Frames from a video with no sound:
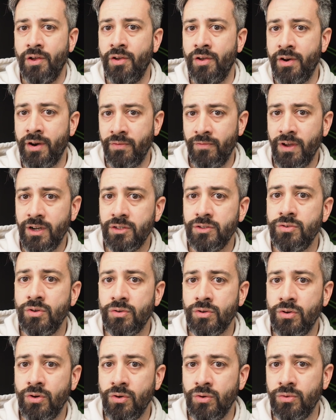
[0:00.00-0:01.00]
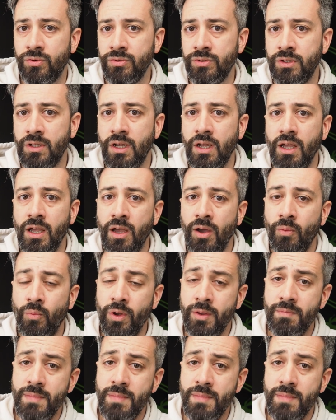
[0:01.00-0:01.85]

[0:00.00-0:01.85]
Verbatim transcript: revert your code with